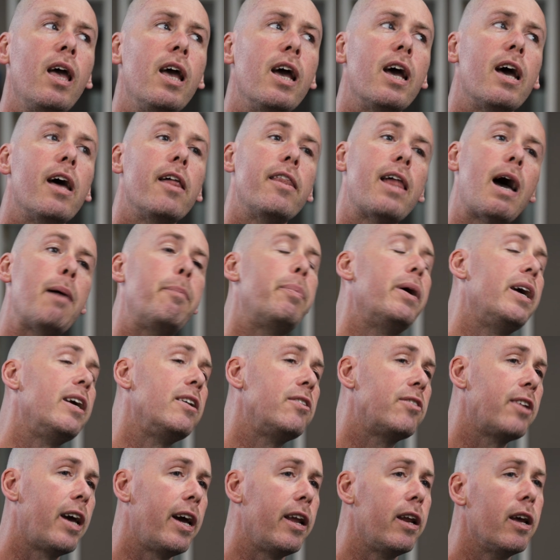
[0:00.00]
that being
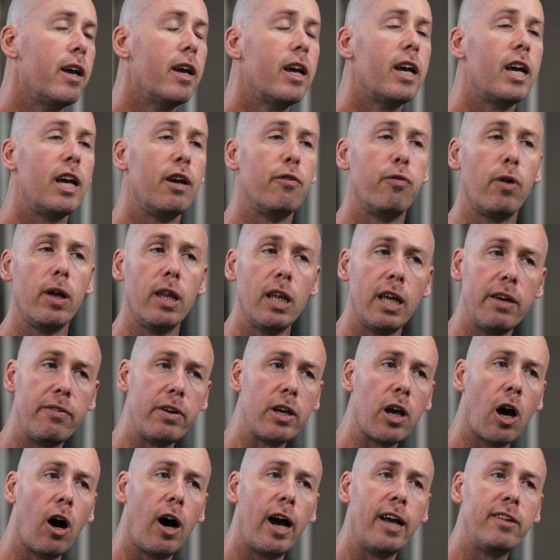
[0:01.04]
said, if we're leaving
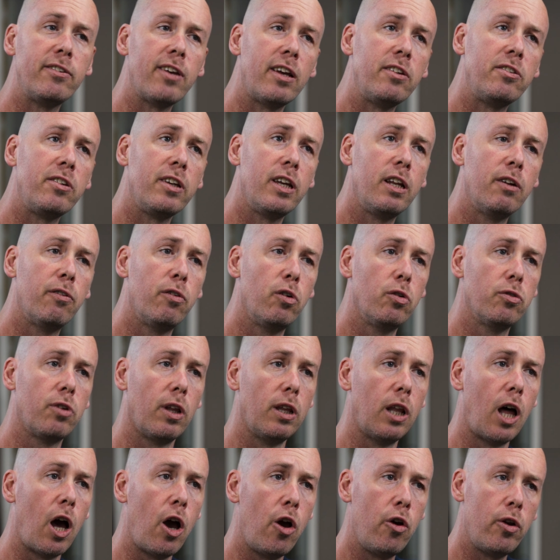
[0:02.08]
high intensity intervals
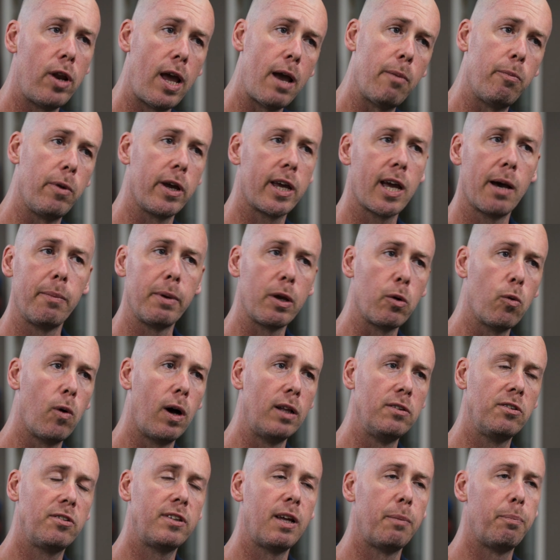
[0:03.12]
alone and we're coming one
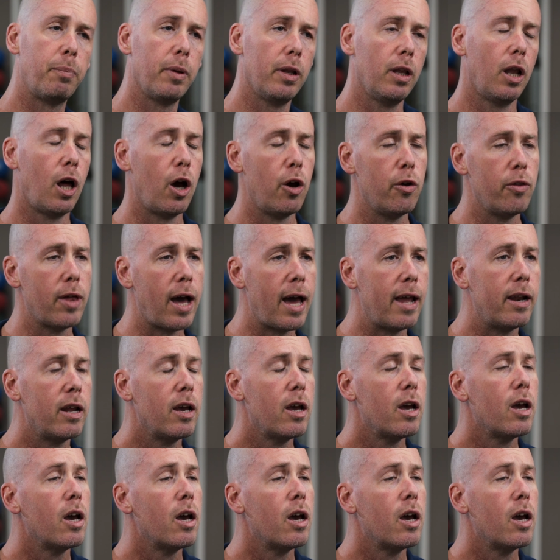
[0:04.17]
step below that,